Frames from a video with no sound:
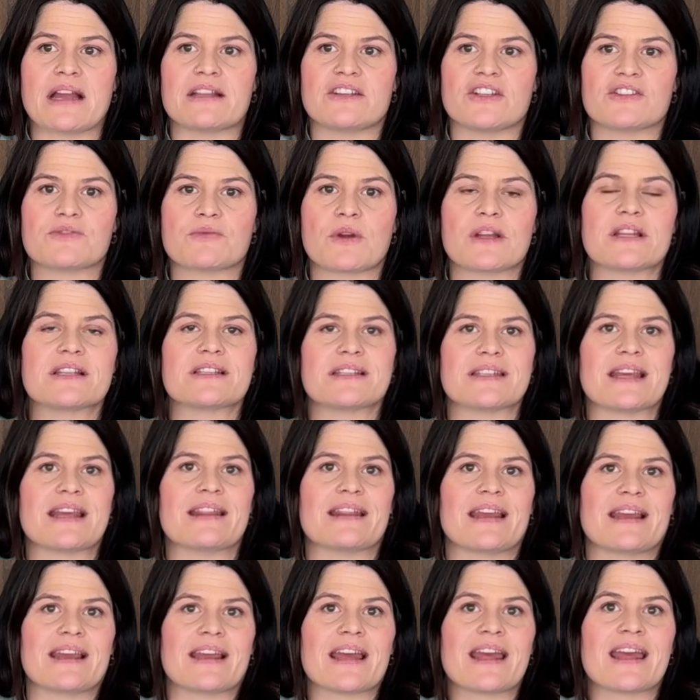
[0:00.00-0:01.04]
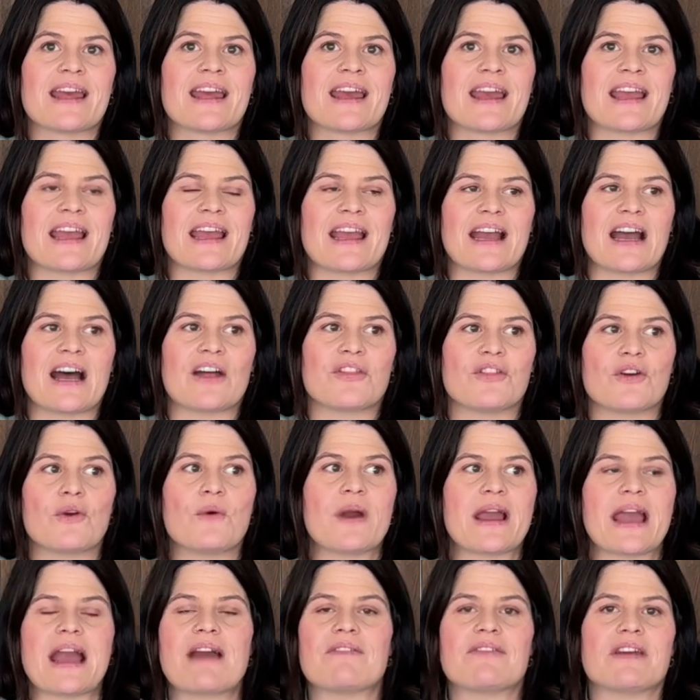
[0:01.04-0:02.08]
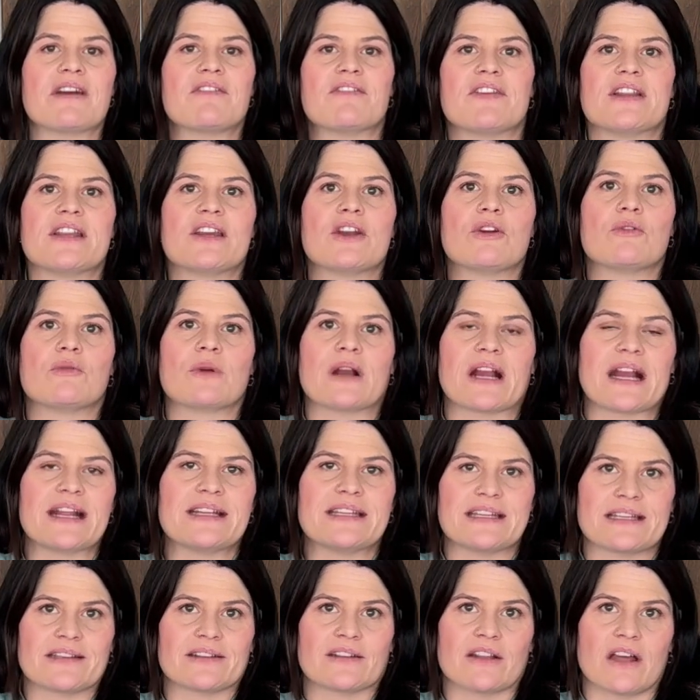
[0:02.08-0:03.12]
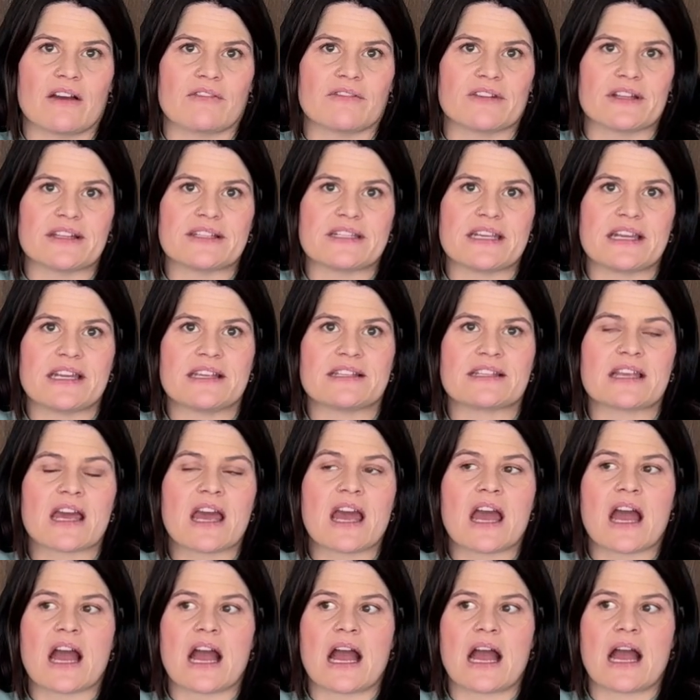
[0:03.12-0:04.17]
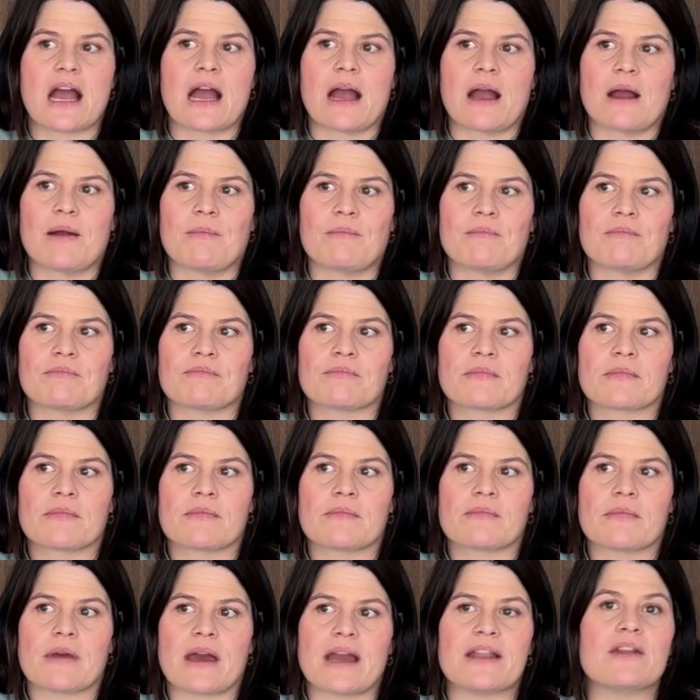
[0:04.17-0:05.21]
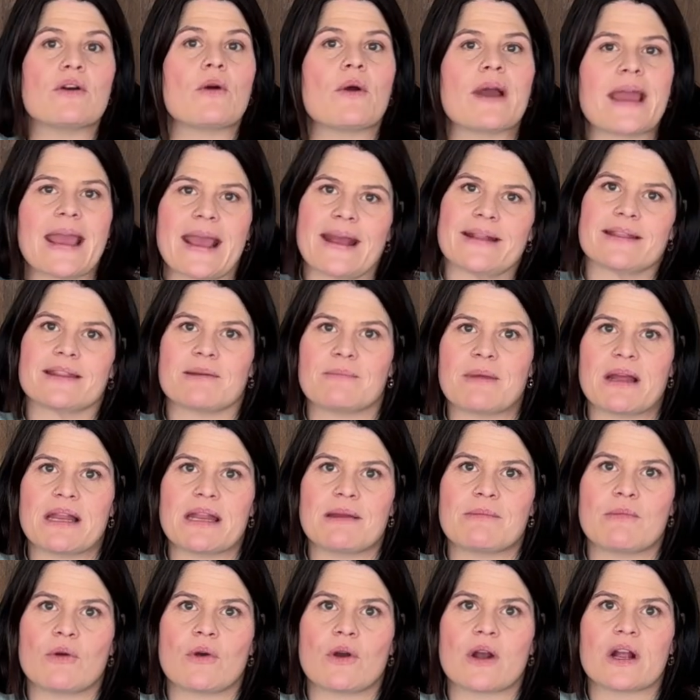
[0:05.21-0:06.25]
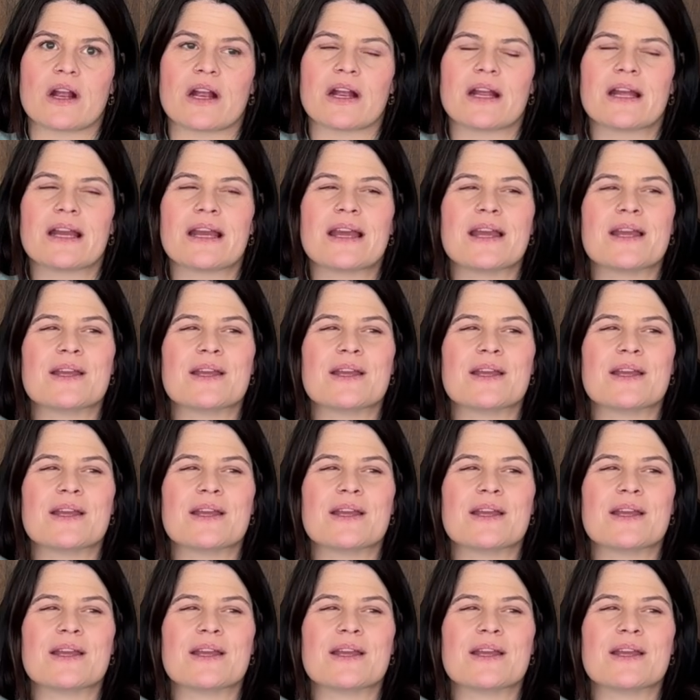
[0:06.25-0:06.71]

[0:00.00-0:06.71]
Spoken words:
I just want to say, like, although I have that video where I didn't love Lizzie's, I don't hate them anymore.